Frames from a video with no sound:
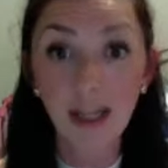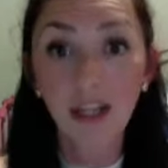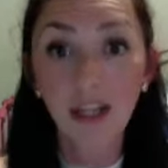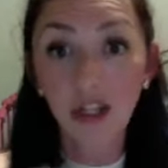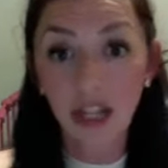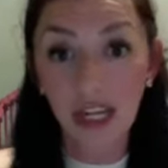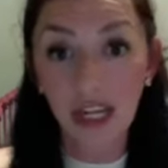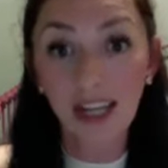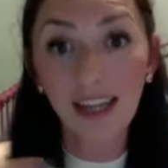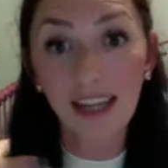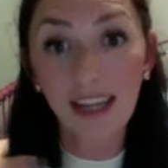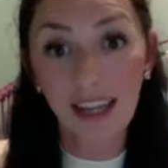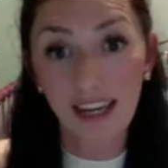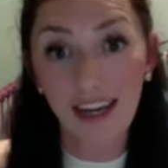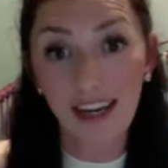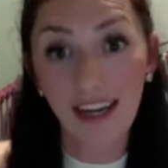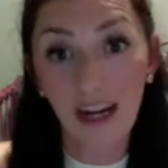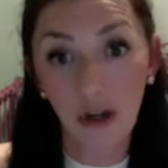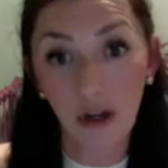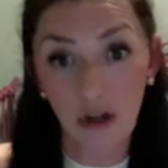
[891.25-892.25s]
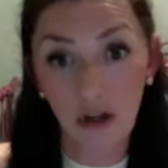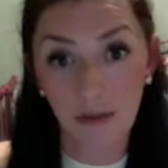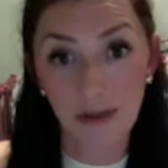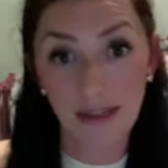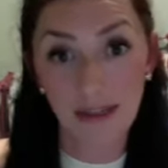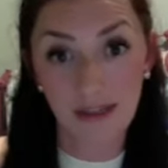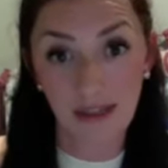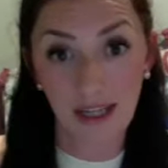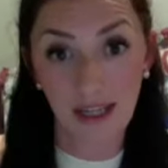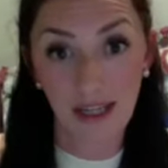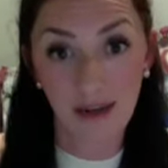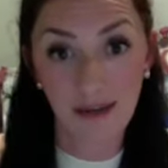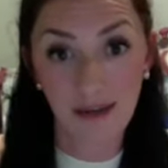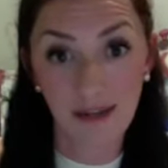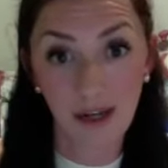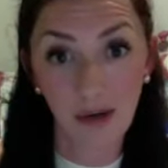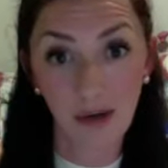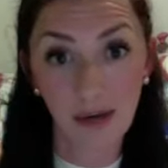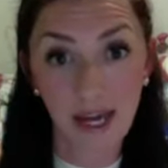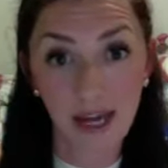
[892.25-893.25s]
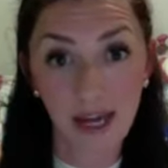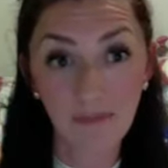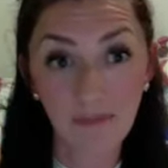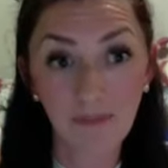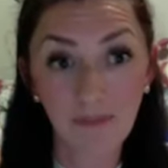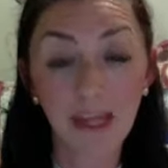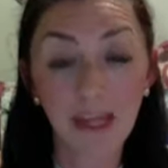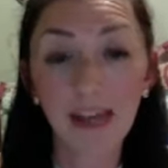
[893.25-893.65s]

She can get it incrementally, okay?